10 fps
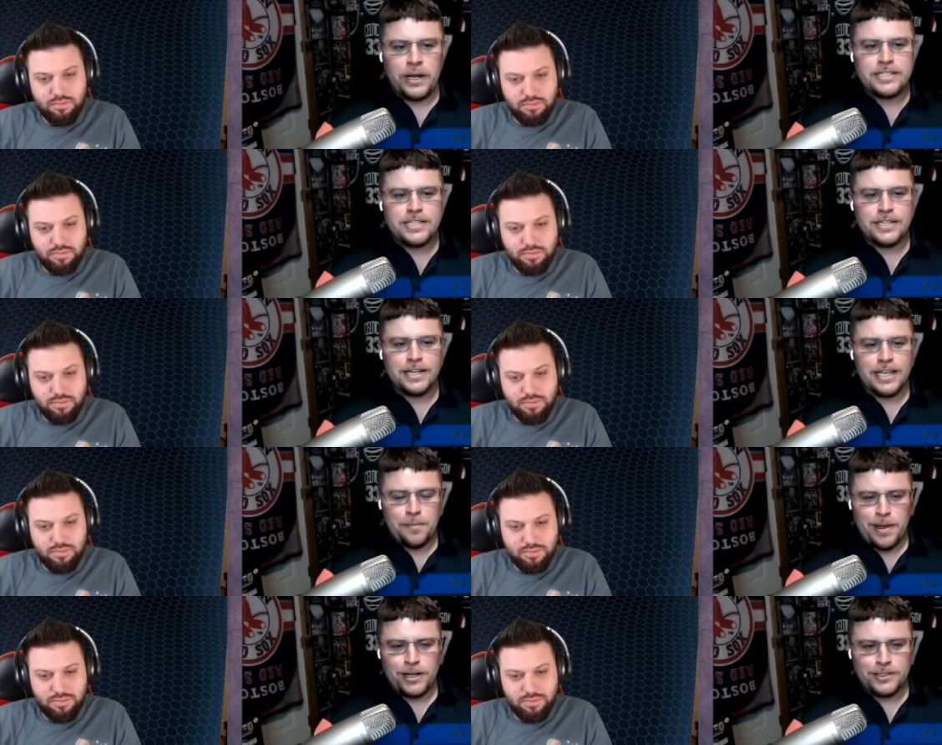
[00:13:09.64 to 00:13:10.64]
Speaker 1: going
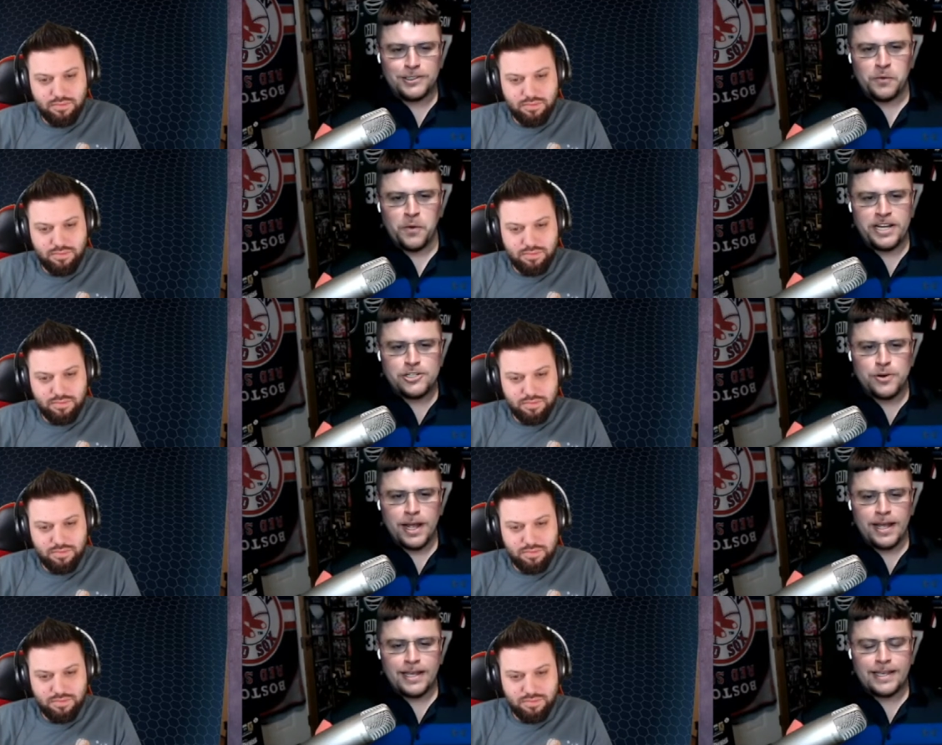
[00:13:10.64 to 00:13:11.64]
to get back on the winning
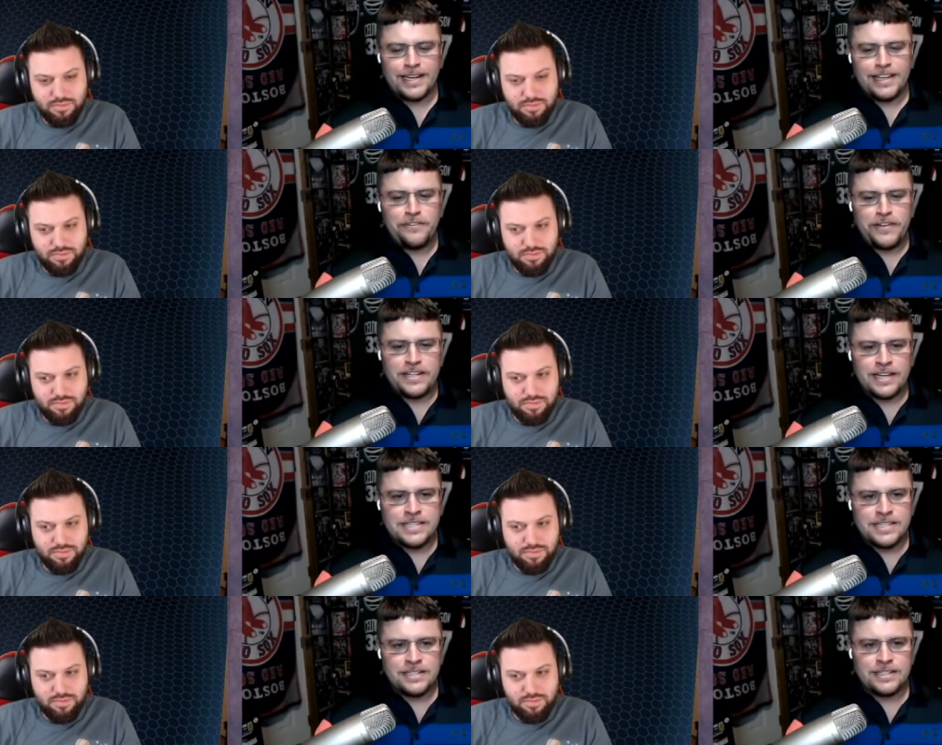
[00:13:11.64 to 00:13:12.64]
track? And if he
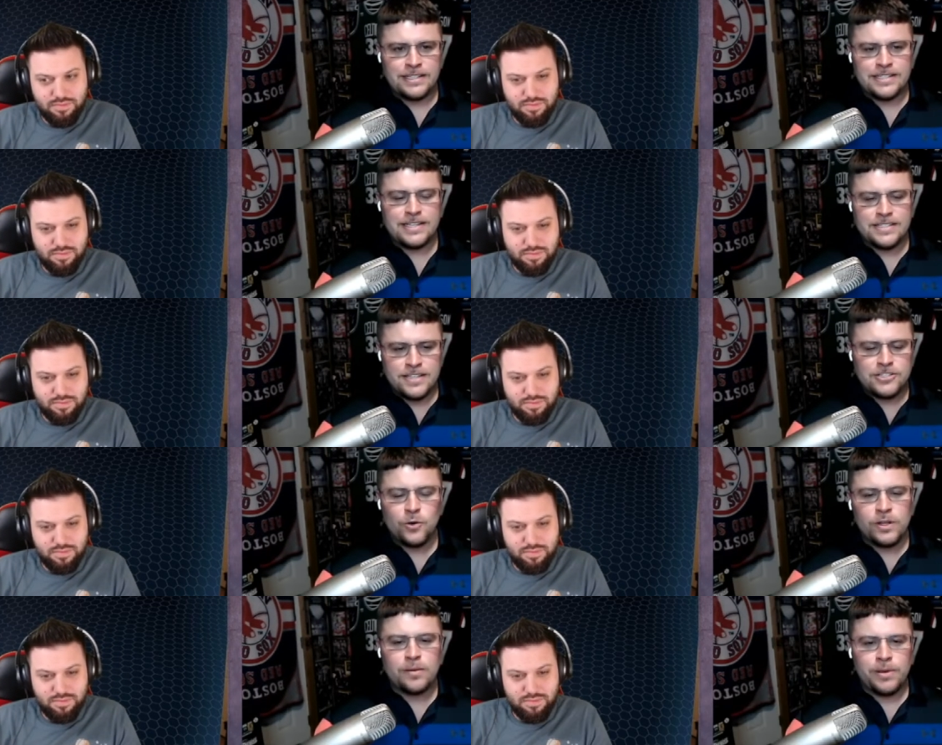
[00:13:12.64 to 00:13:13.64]
doesn't, is, is
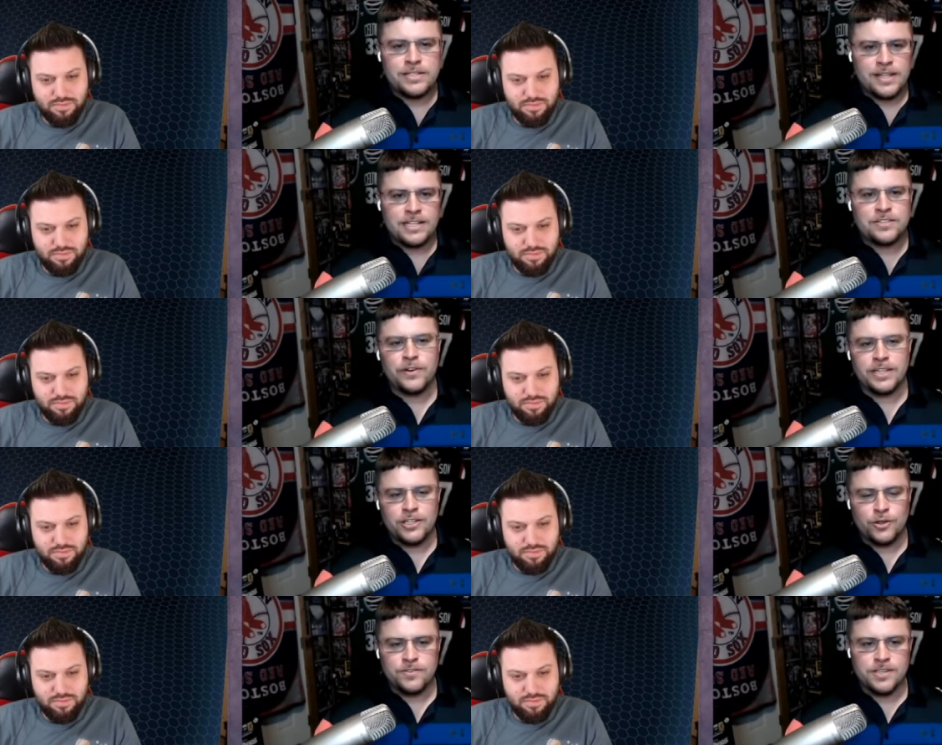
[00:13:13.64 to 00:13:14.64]
this going to be his last
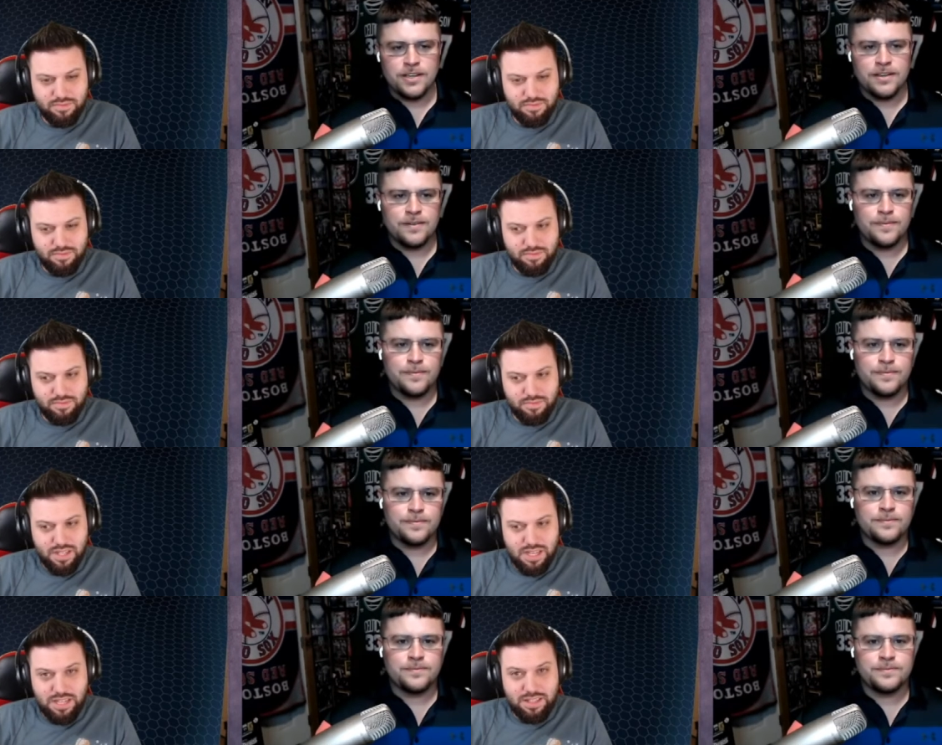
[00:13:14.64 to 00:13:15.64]
fight in the UFC?
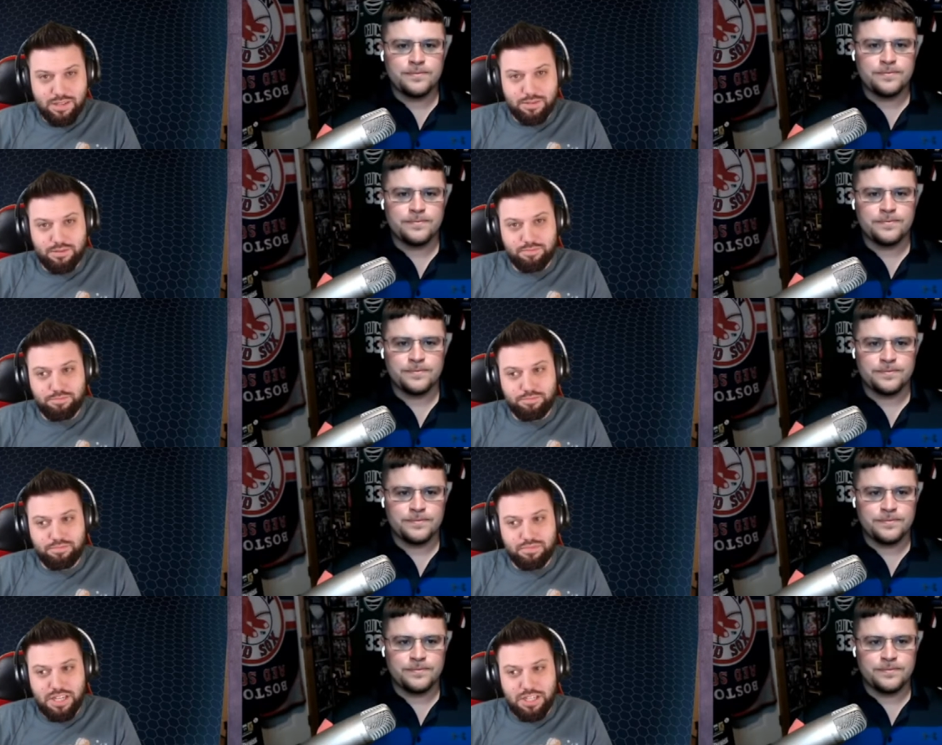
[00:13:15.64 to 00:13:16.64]
Speaker 2: I think
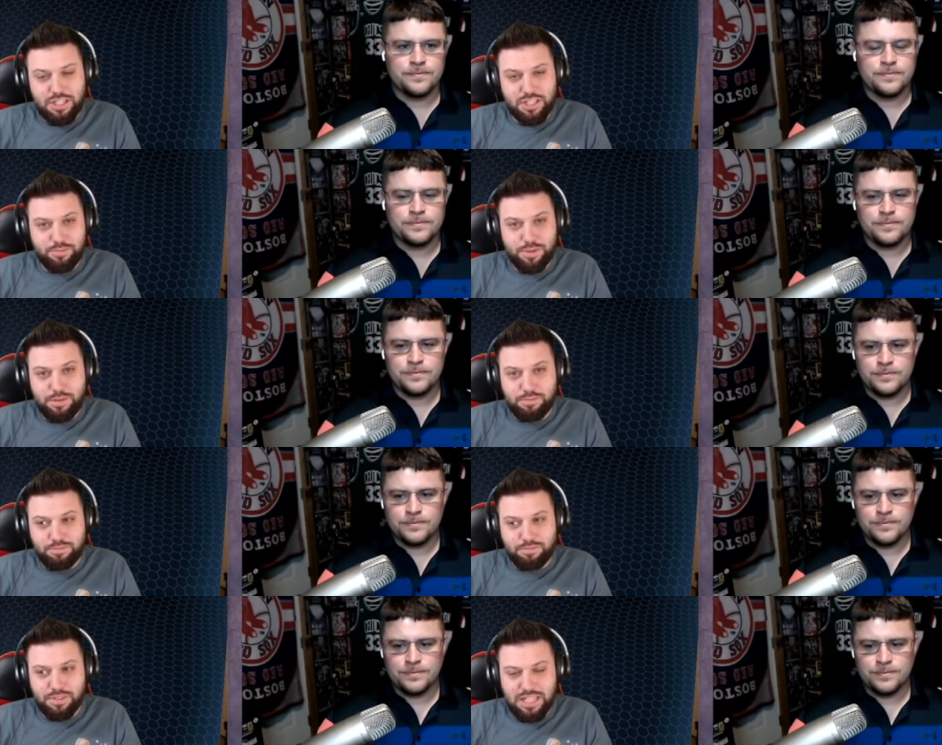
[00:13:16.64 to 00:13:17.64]
it should be
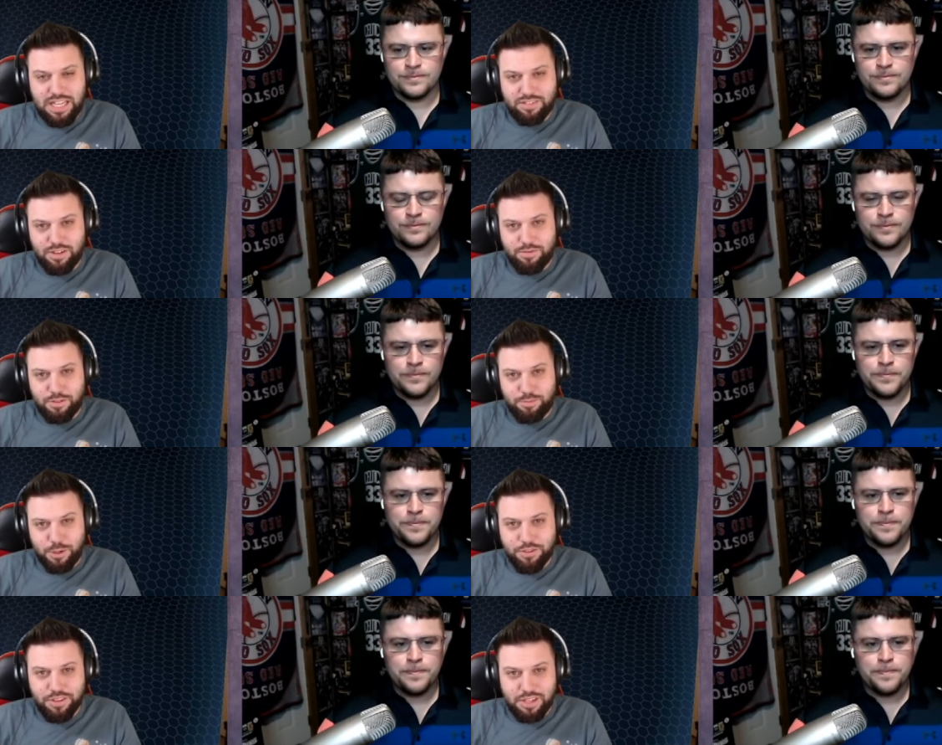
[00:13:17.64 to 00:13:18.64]
the last fight for
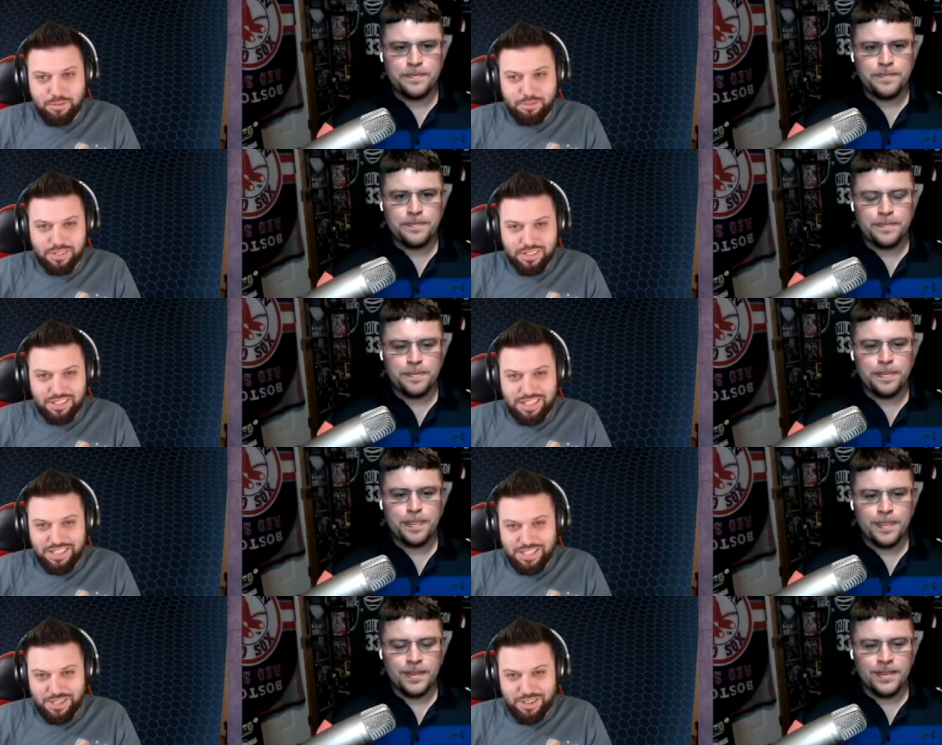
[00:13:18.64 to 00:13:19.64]
both of them
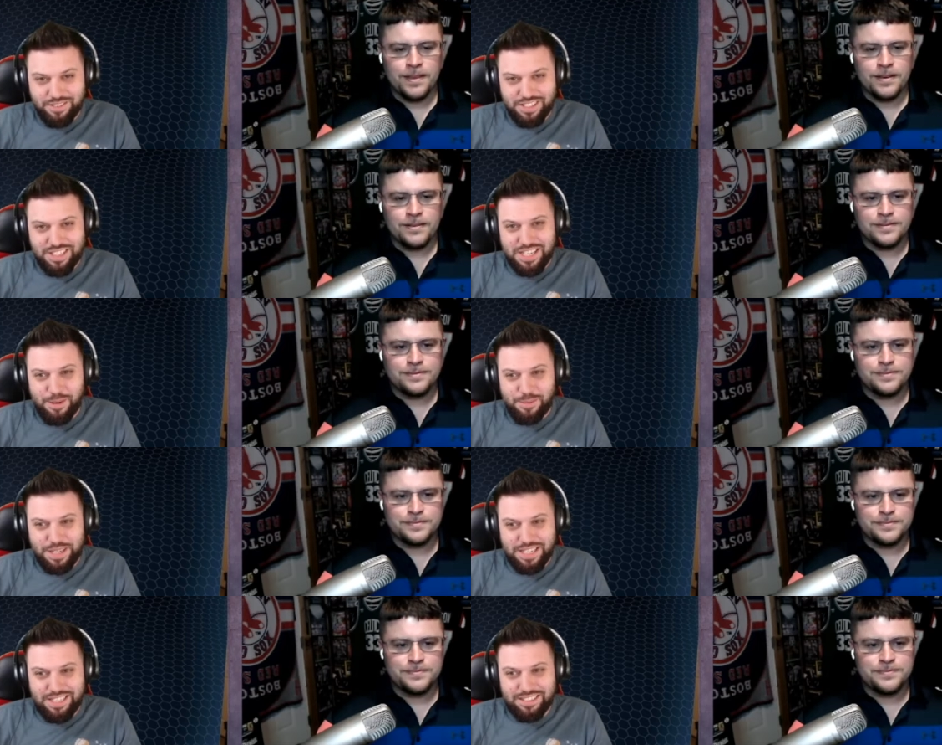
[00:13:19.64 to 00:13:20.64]
in the UFC. I
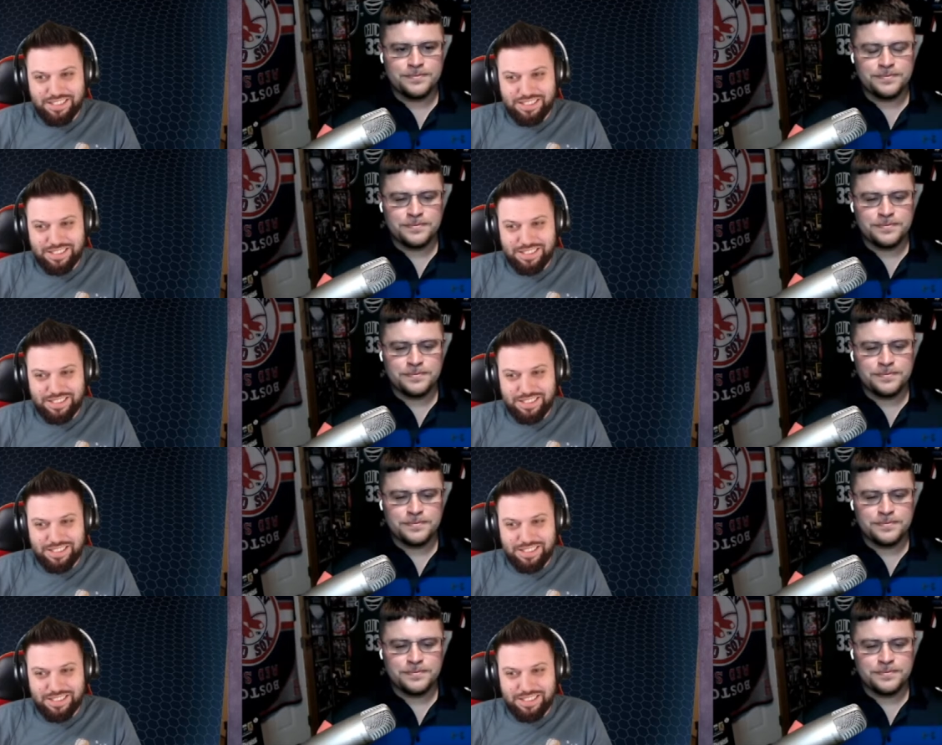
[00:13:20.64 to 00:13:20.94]
mean,